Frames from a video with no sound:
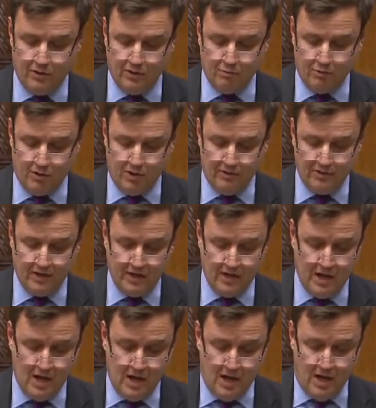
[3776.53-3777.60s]
on
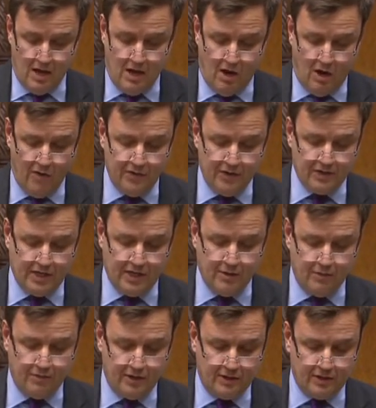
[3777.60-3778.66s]
the
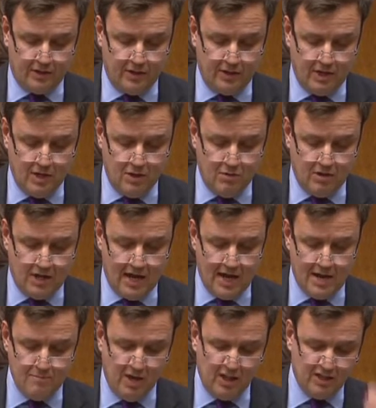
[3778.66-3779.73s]
deal that the
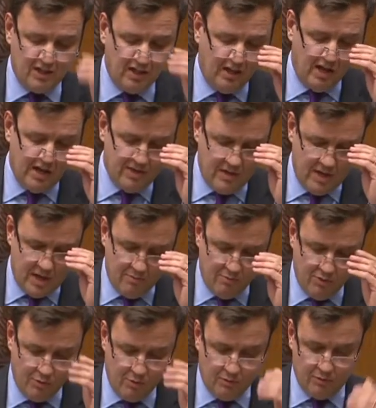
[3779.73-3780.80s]
UK must align their
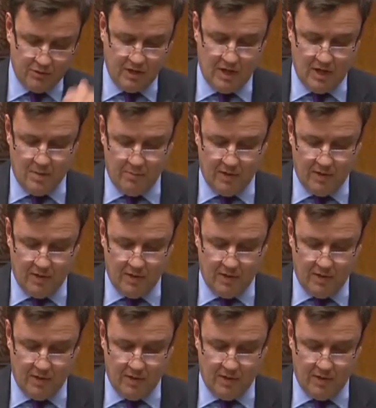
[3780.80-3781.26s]
rules,